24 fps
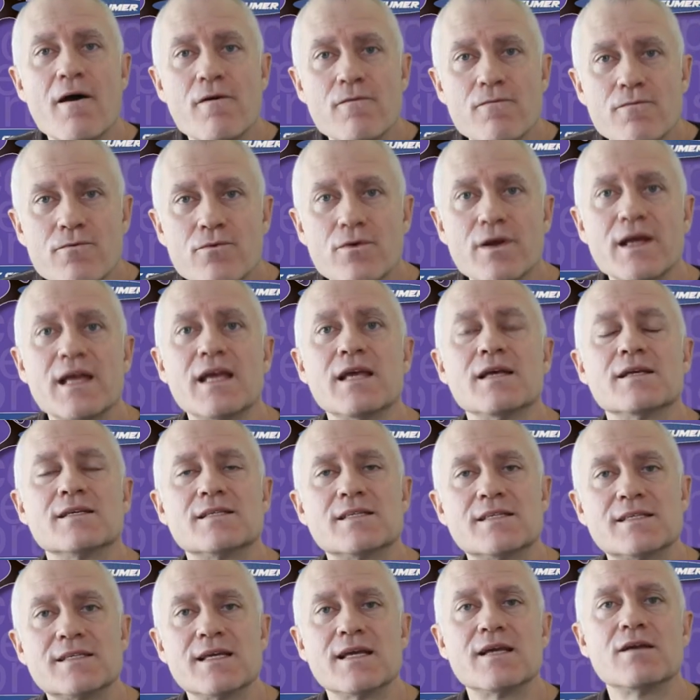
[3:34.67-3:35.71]
every
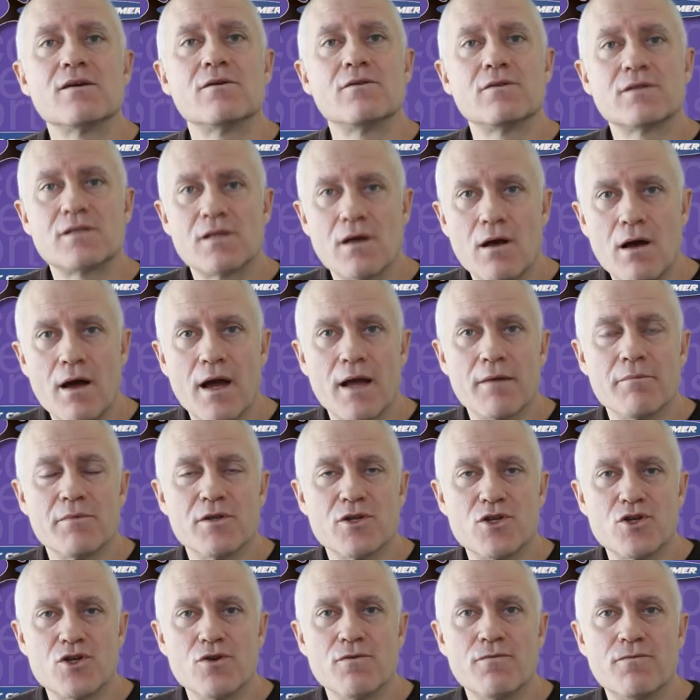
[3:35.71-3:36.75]
single time
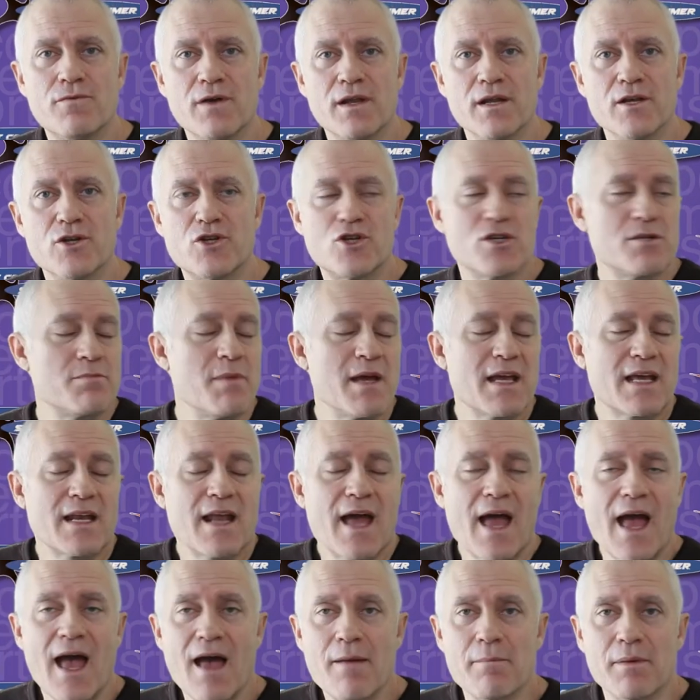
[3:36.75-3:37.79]
that you finish. Just make
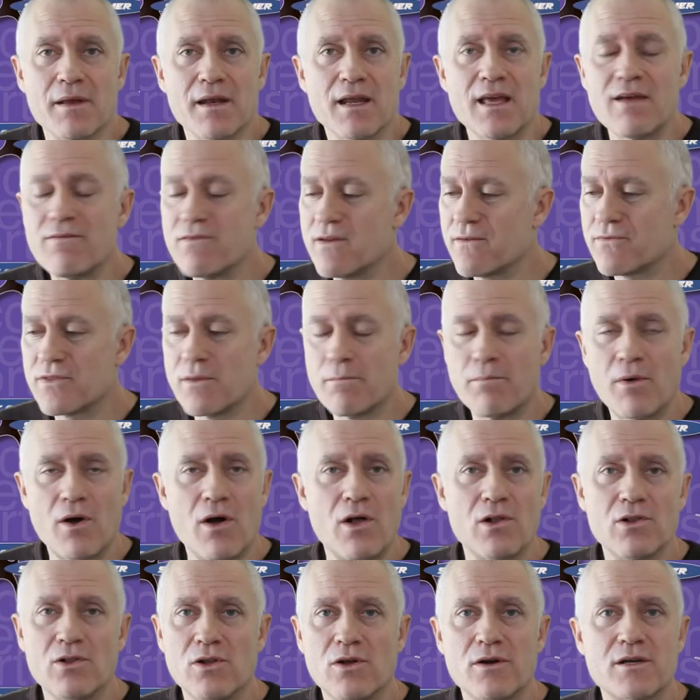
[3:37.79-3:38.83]
it a habit, even if the
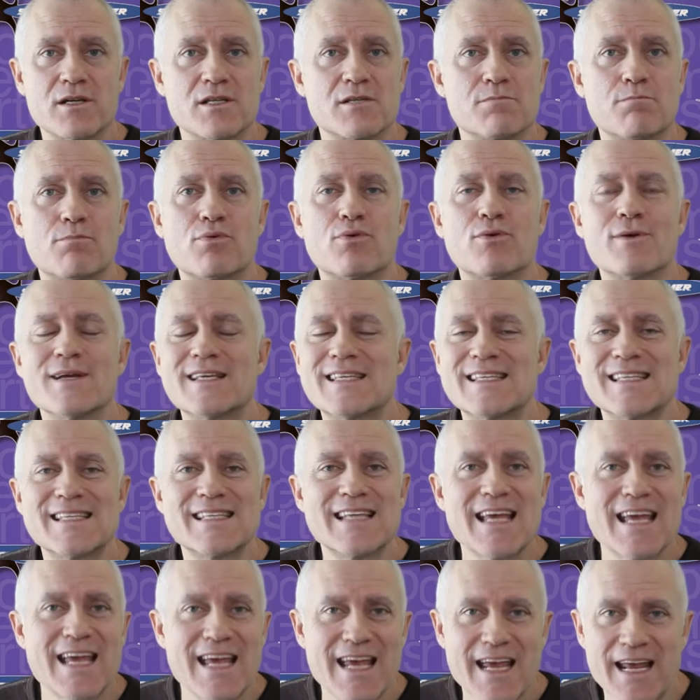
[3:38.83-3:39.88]
ball looks
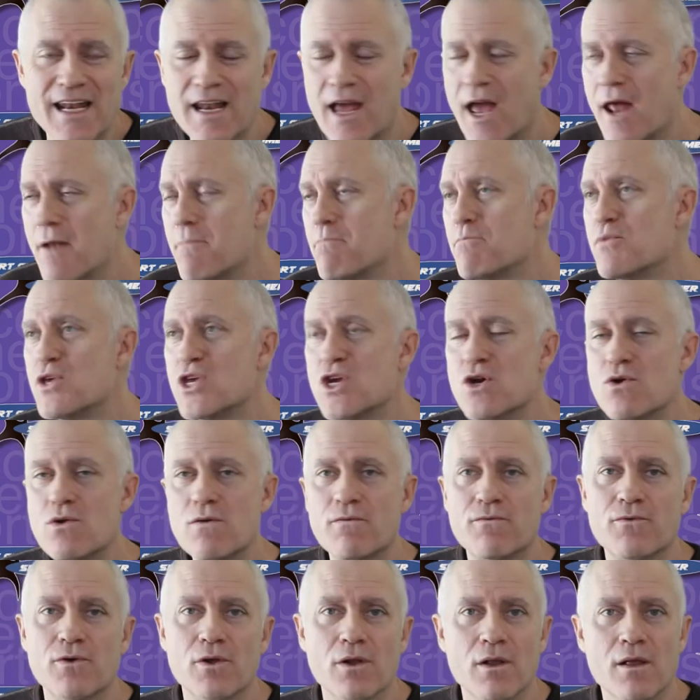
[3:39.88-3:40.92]
pristine and
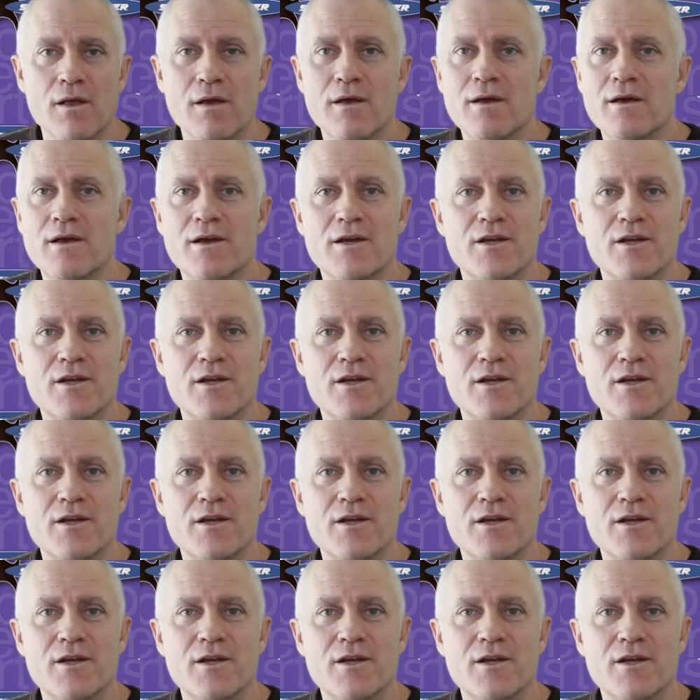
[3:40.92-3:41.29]
beautiful.